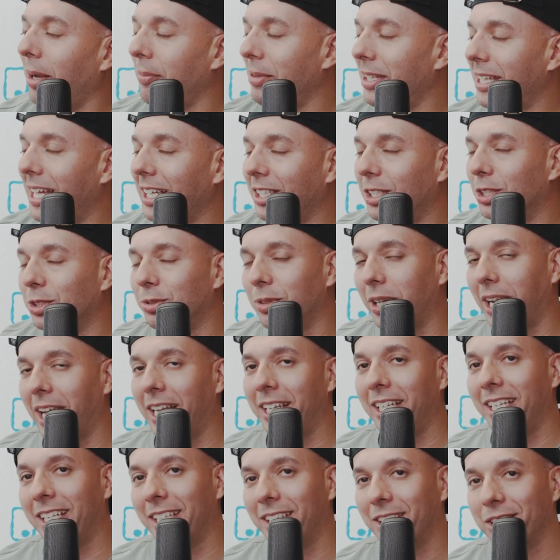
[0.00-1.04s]
I mean, that goes with
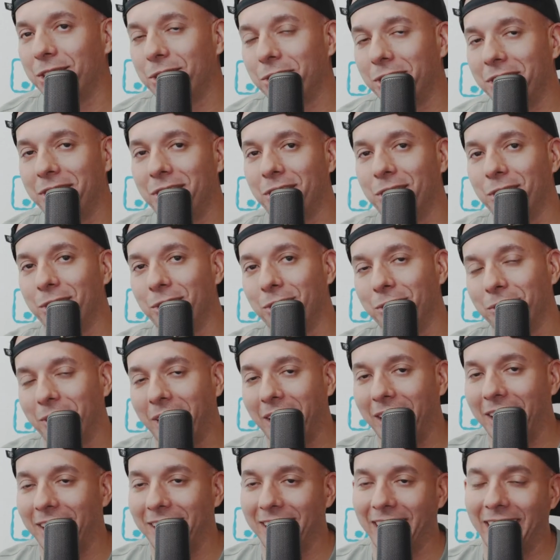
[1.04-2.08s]
any industry too,
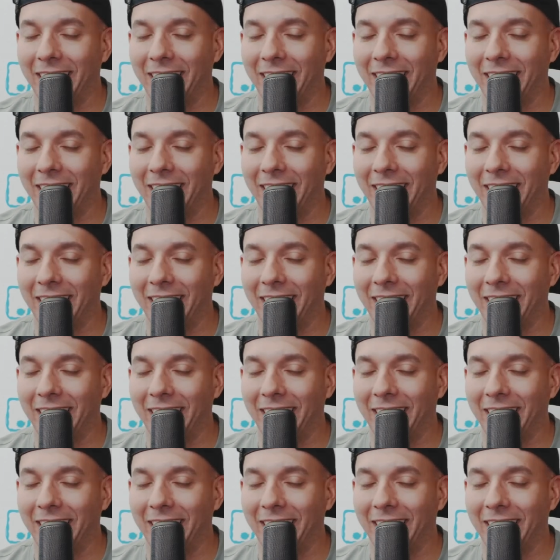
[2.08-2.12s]
right?